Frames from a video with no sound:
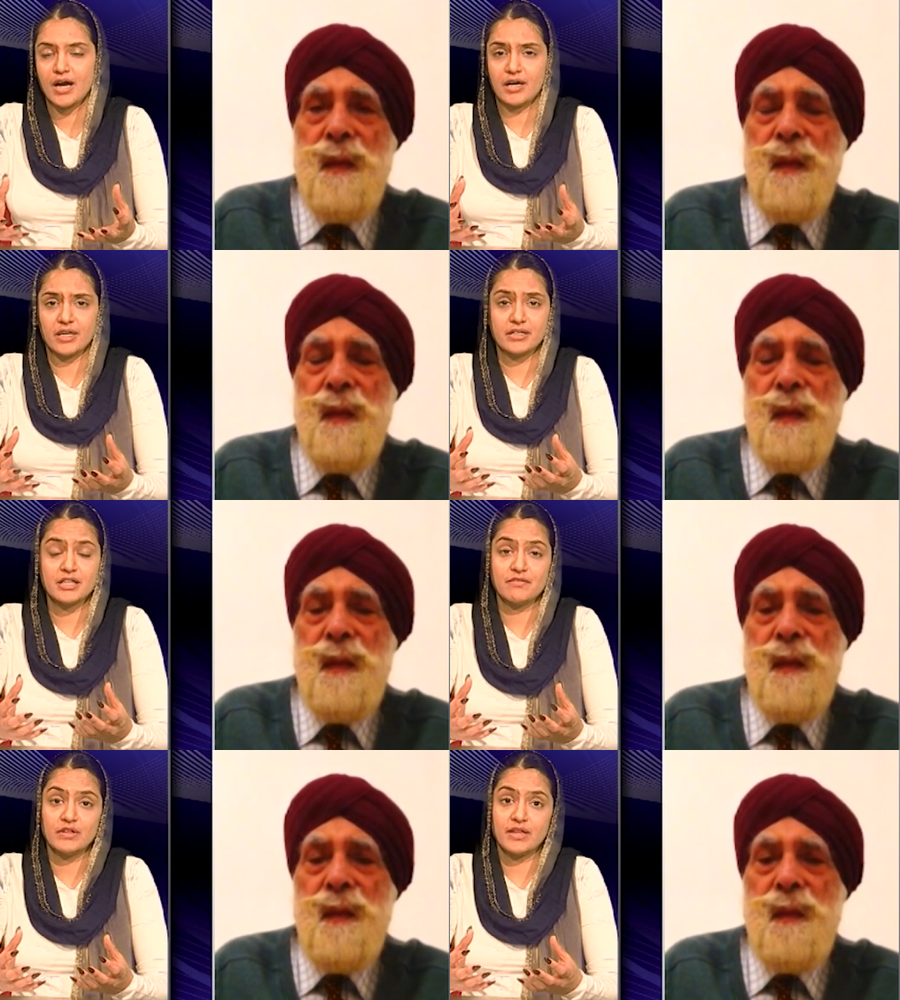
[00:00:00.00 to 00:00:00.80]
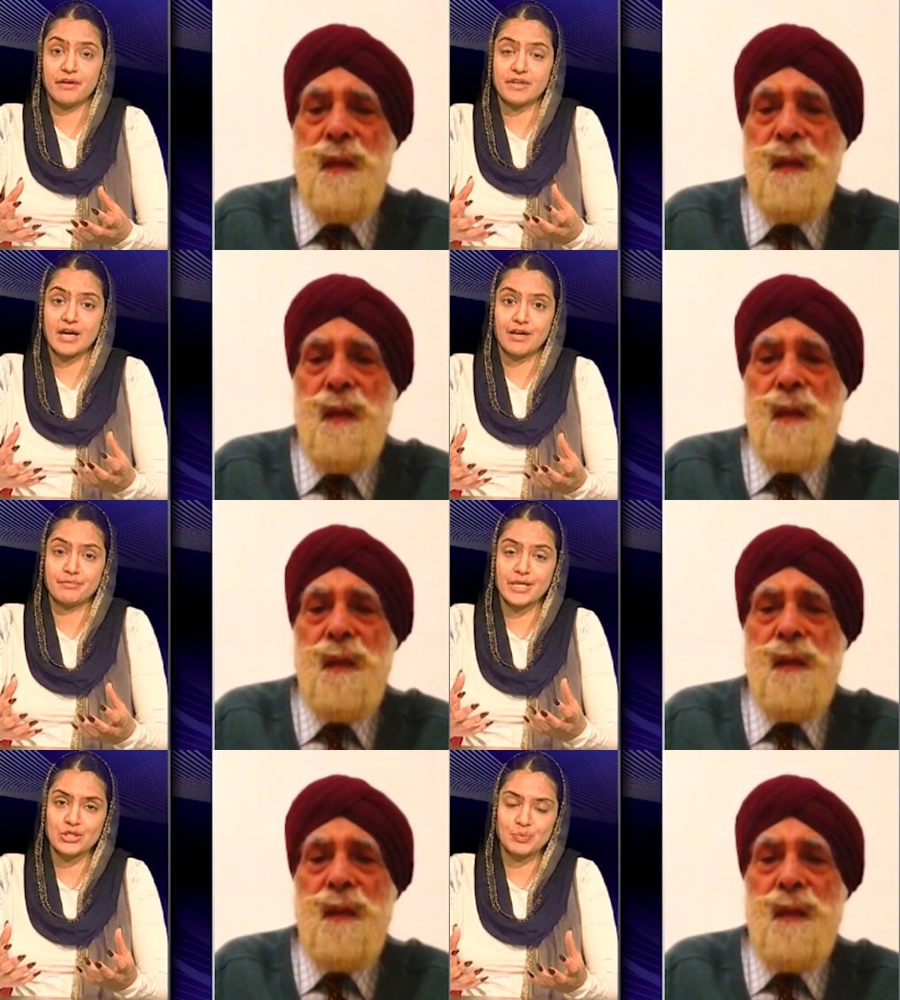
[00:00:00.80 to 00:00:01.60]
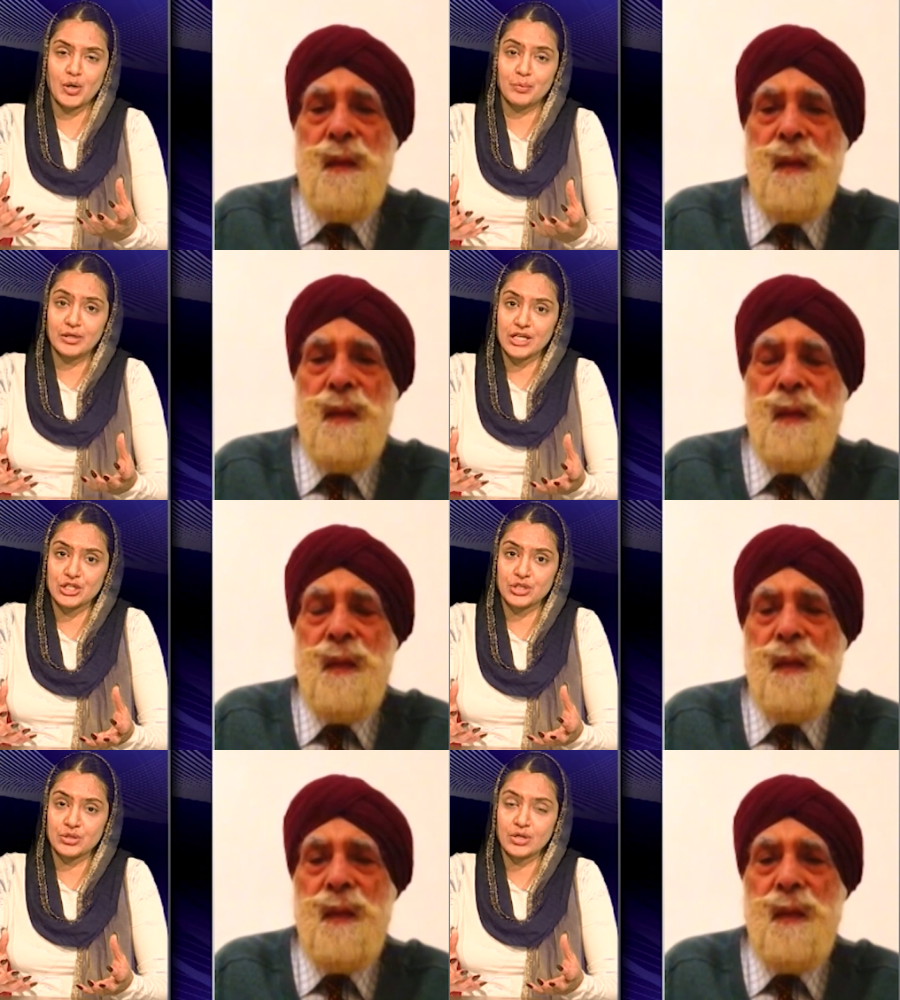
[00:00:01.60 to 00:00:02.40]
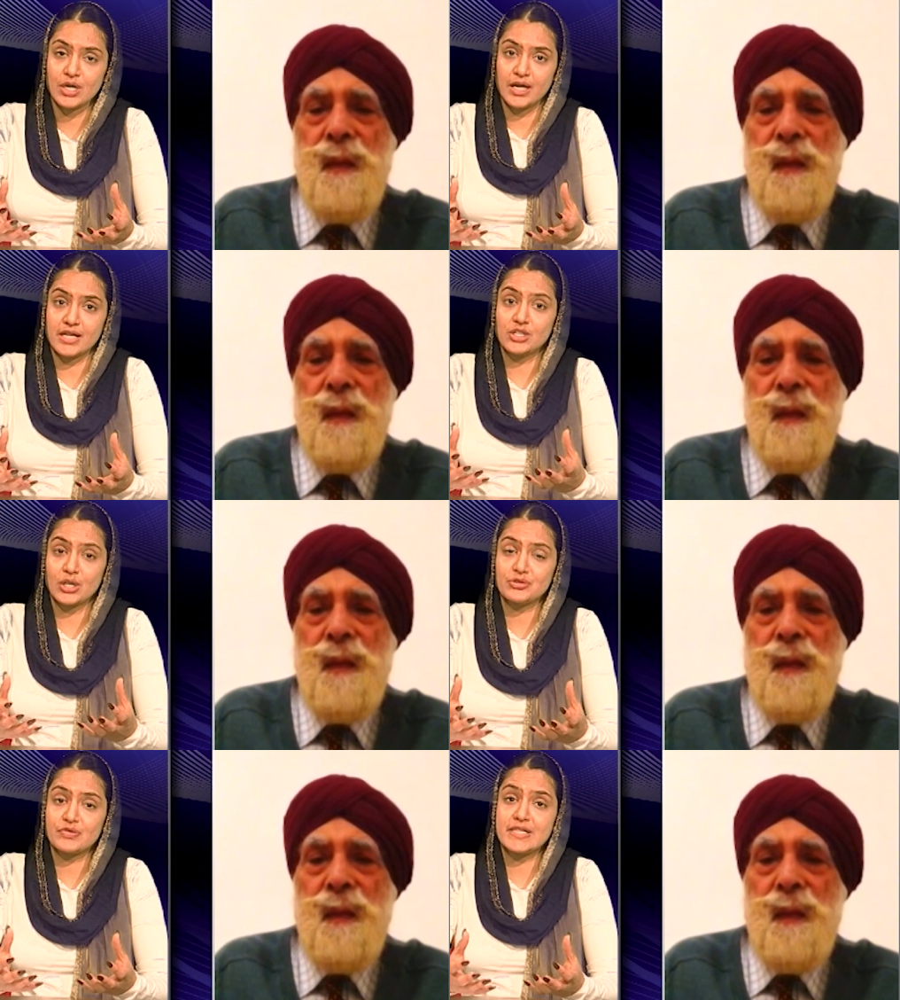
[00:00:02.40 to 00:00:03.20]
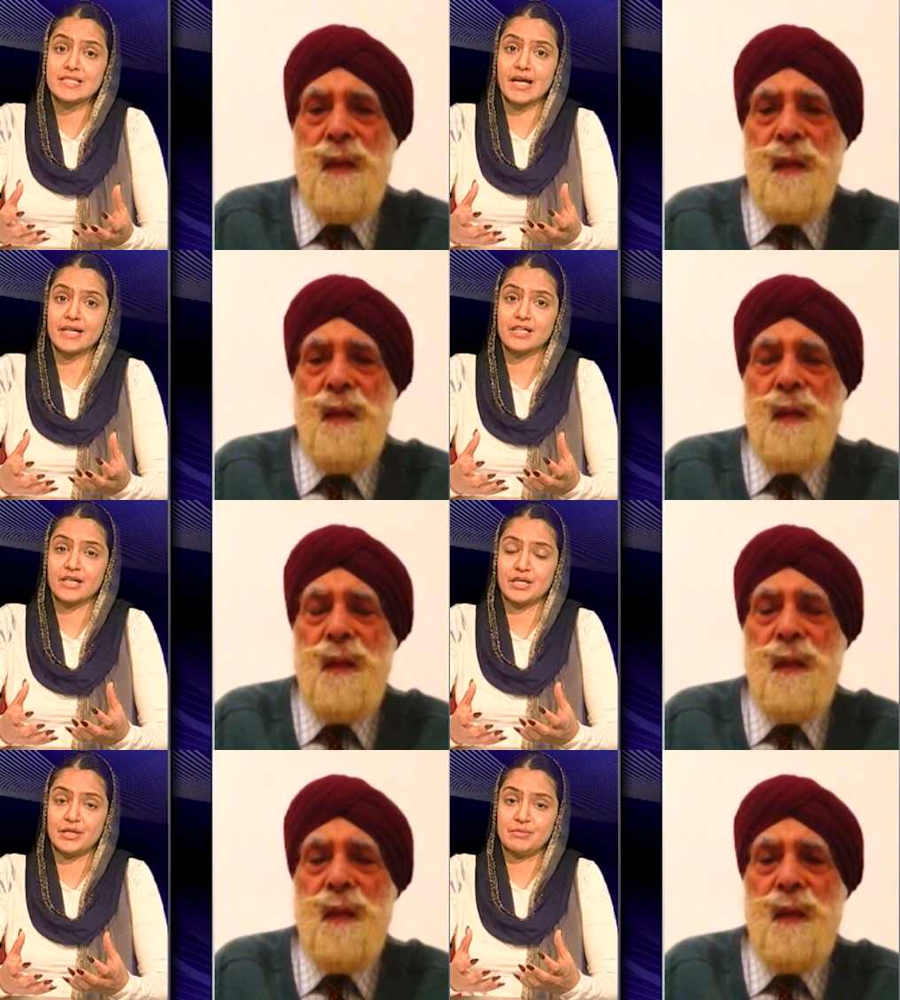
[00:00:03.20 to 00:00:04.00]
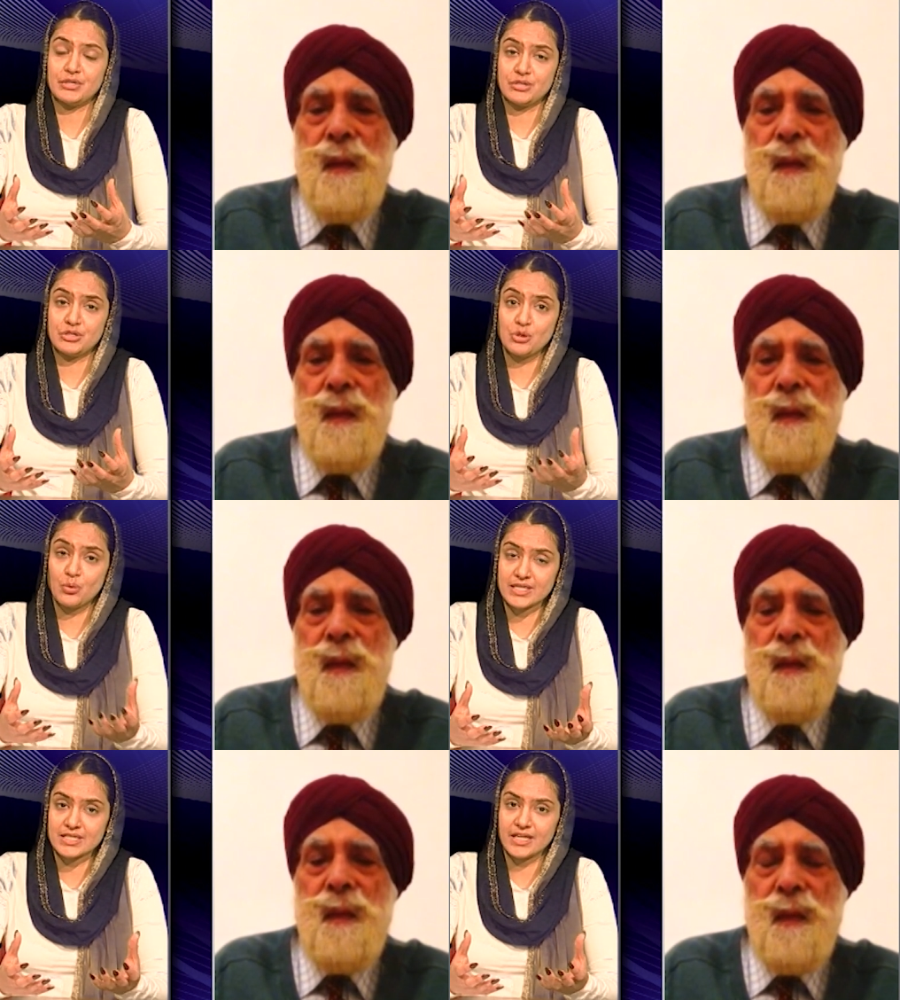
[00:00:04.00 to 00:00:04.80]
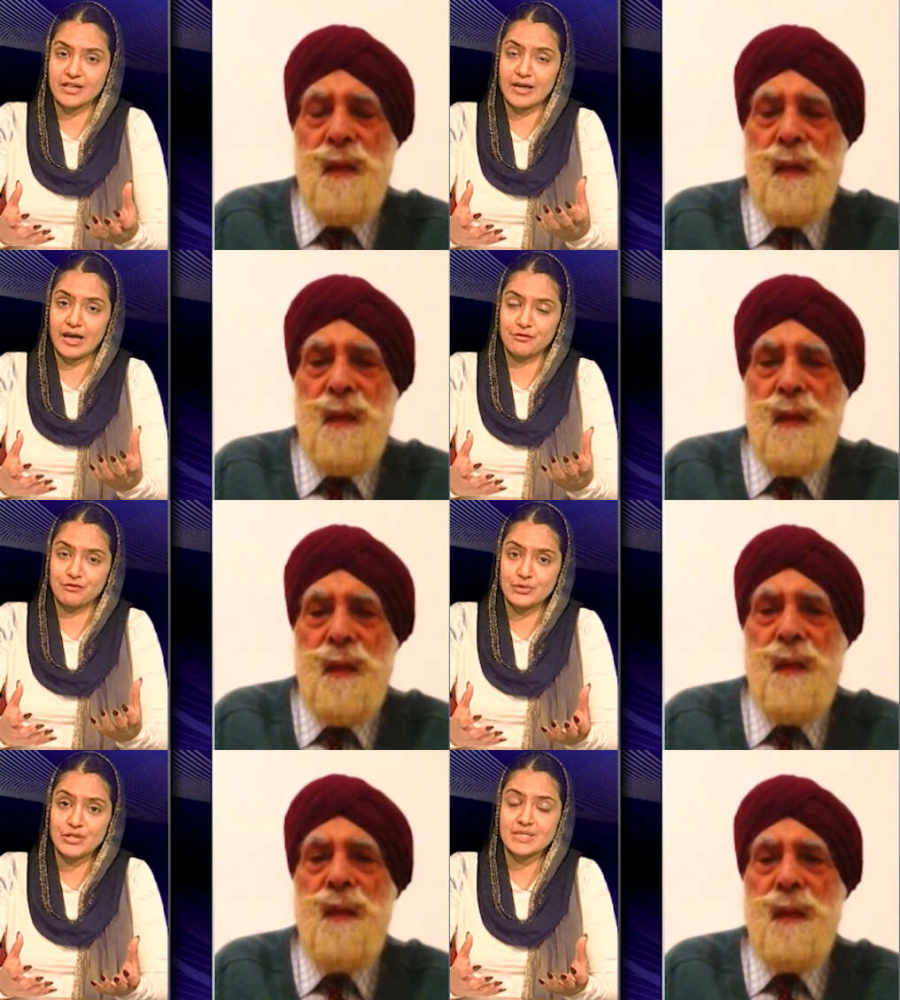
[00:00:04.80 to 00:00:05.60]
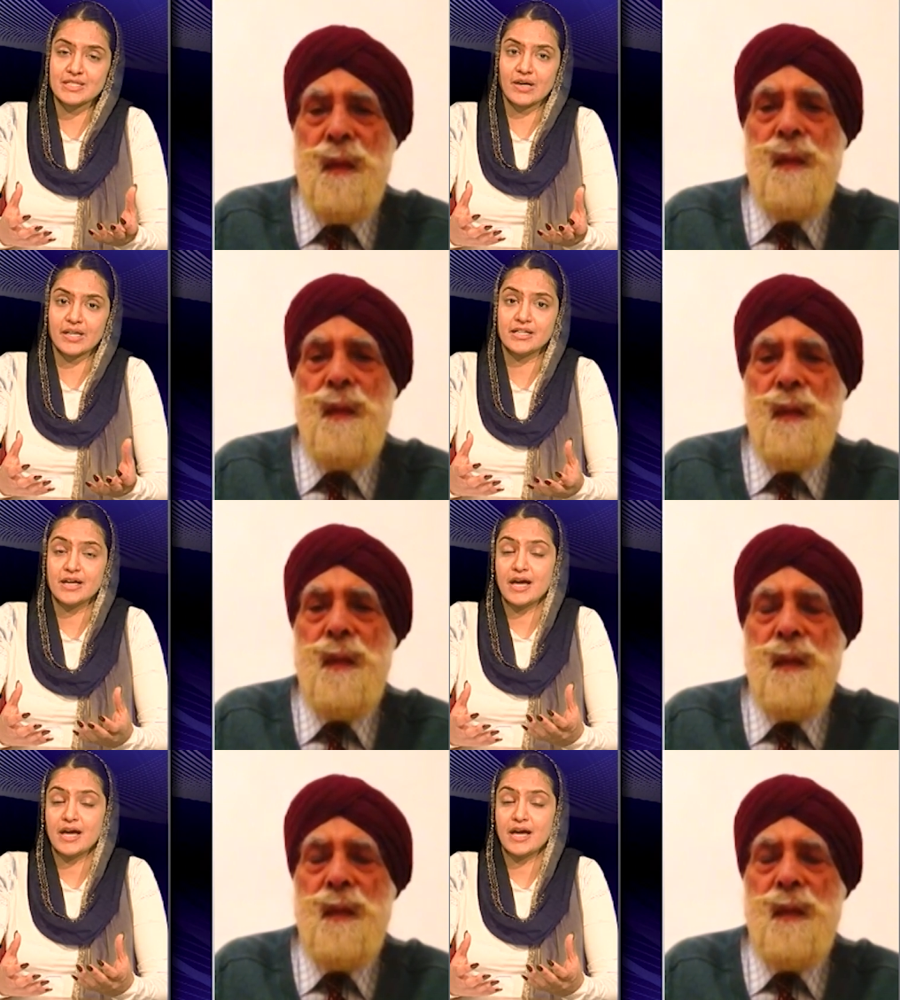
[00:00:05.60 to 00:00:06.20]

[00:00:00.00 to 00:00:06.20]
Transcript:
Speaker 1: uh, given that we have major population in countries like uh, USA, the California side,